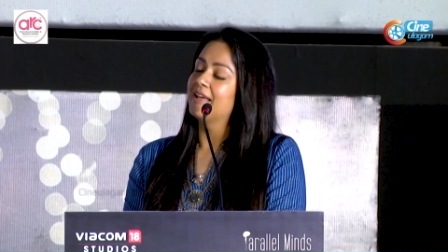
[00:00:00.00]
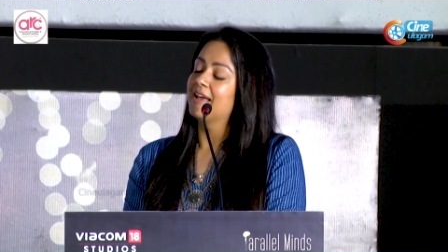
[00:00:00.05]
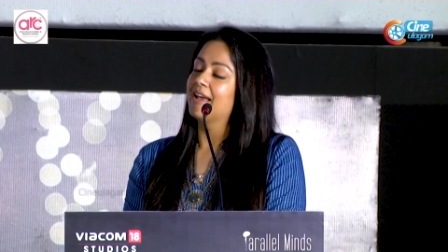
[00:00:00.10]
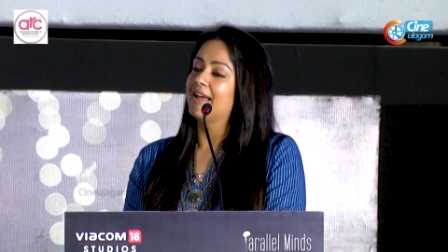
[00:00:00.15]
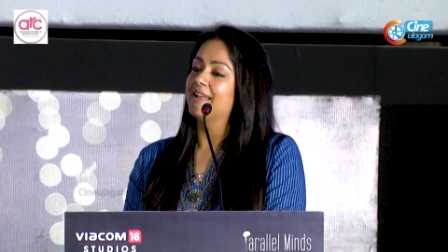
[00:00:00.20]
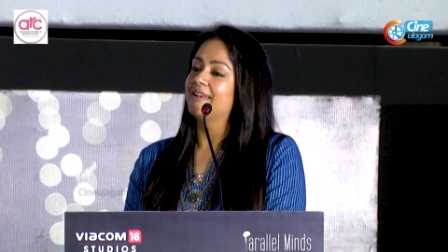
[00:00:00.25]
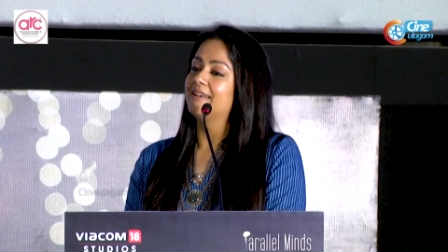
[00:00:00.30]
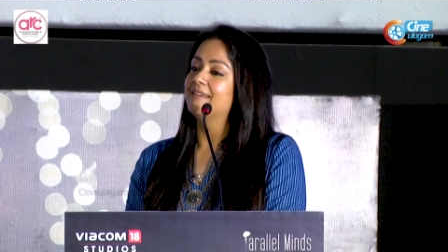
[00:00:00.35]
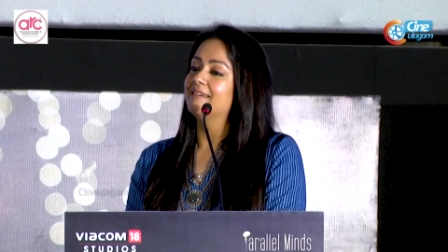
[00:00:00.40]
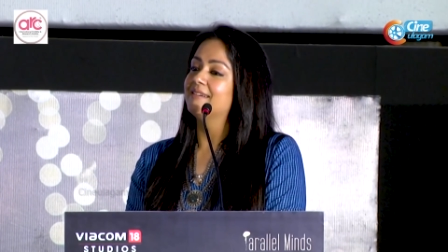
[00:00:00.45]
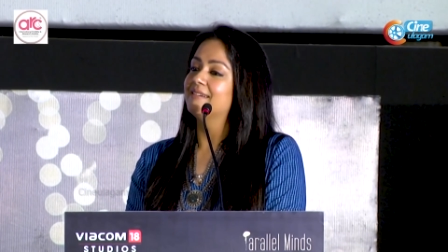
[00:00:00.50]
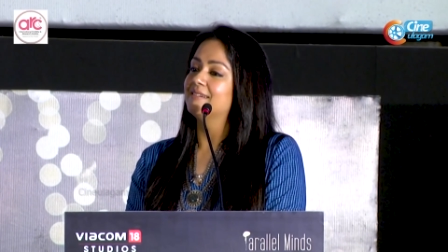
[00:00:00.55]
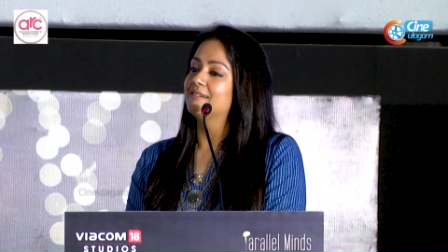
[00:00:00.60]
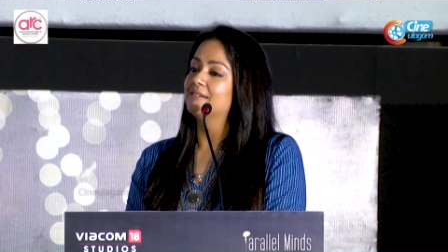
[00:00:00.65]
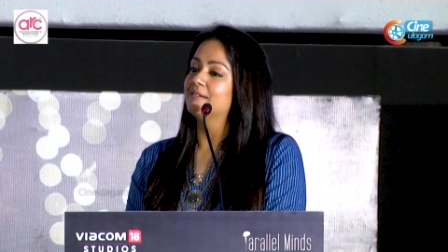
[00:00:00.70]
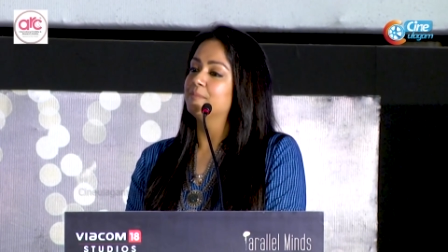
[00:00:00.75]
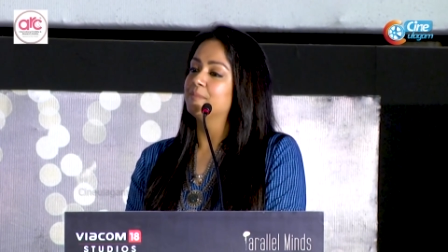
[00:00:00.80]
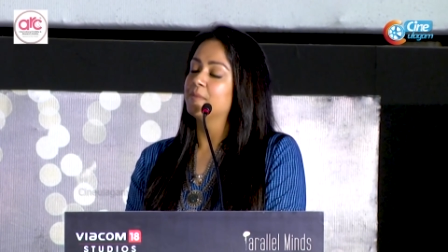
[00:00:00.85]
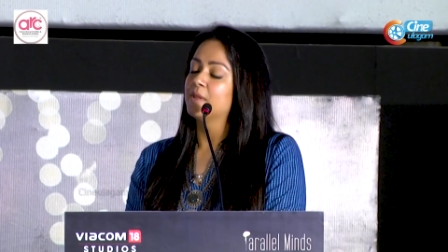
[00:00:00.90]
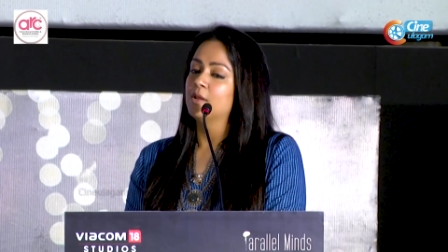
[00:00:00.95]
And
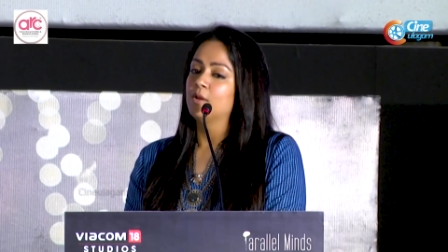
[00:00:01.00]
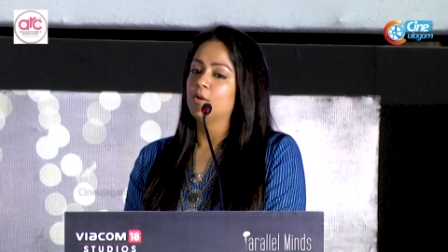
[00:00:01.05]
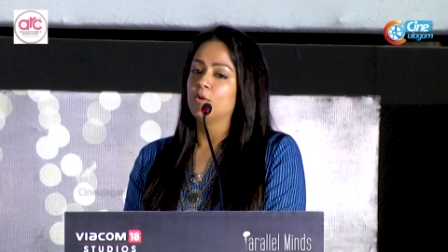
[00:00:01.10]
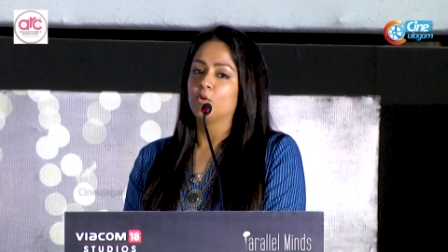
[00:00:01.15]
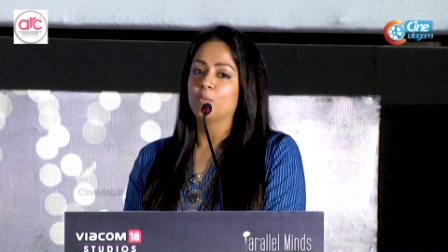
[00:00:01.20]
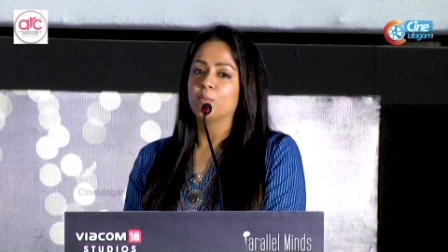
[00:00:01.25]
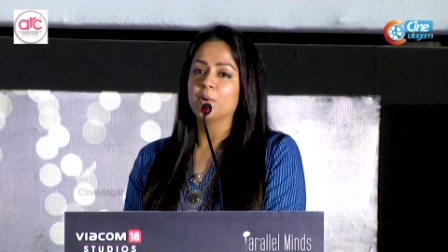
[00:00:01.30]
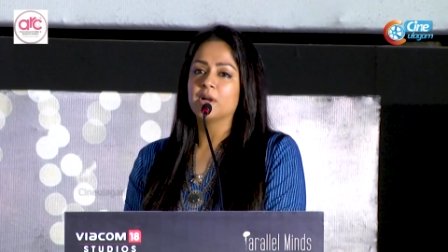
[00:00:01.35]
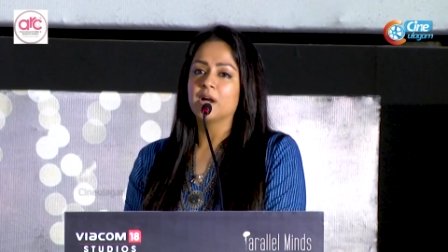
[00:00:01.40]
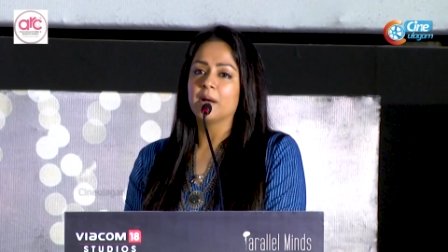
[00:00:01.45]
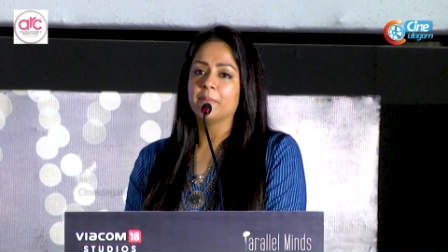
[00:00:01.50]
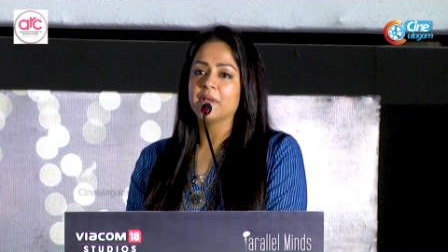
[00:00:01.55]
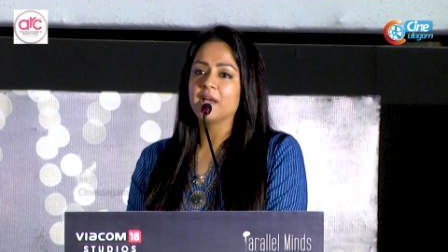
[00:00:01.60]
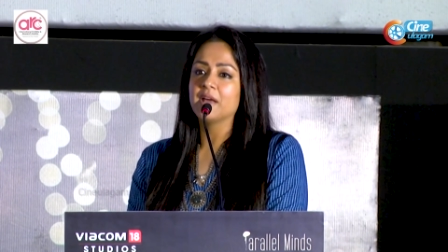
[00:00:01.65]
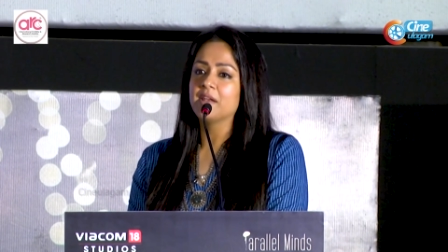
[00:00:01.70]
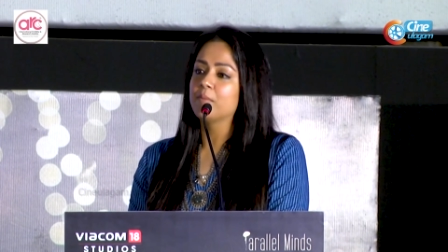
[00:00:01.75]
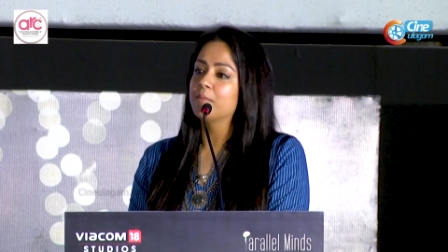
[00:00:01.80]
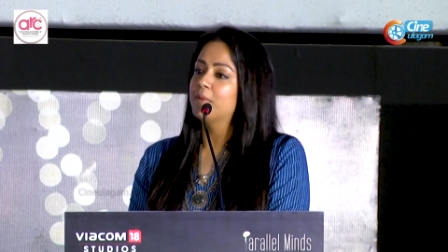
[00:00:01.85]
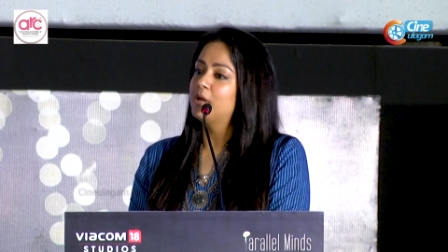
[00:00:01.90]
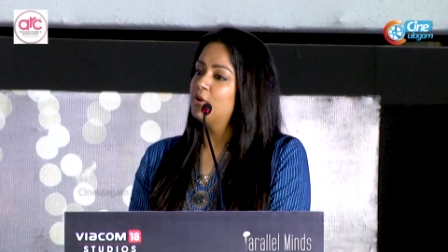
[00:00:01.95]
uh,
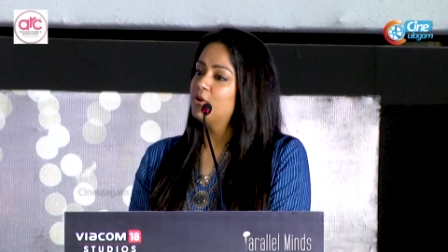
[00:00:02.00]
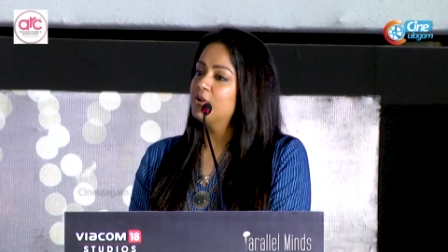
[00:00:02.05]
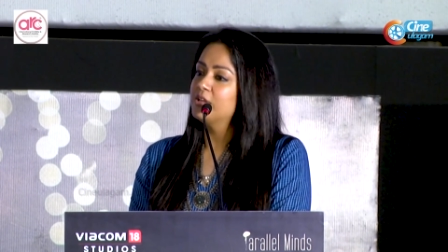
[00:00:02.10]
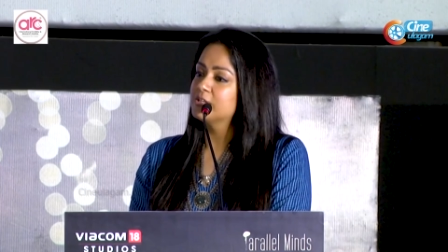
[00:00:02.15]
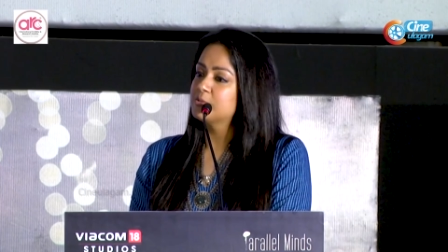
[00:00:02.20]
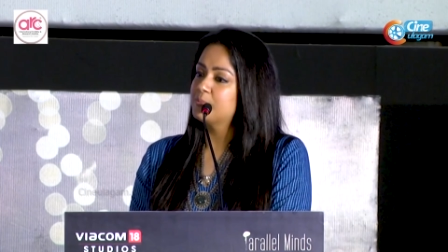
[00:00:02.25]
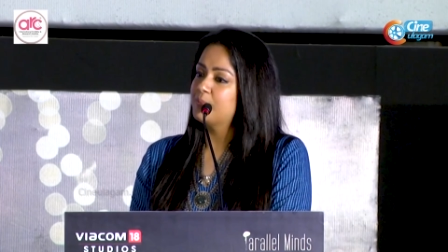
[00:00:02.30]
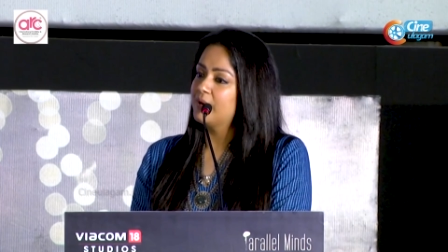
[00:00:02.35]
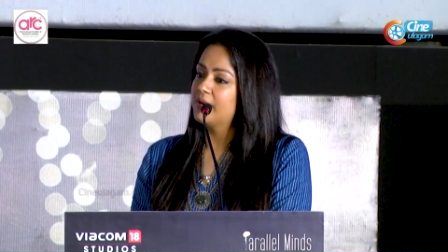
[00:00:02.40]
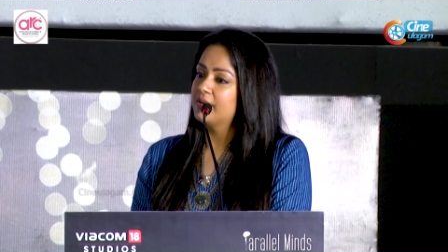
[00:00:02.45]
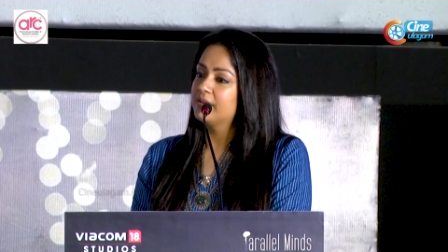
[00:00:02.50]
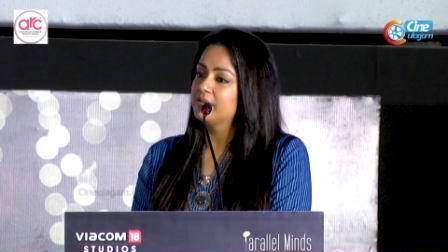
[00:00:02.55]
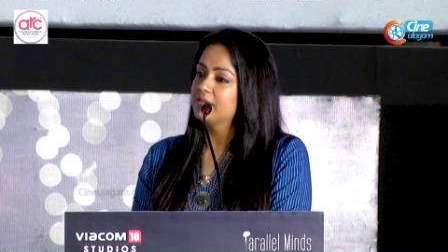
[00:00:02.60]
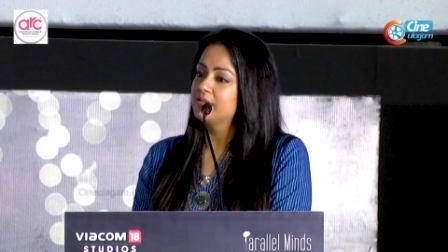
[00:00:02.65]
melodious part,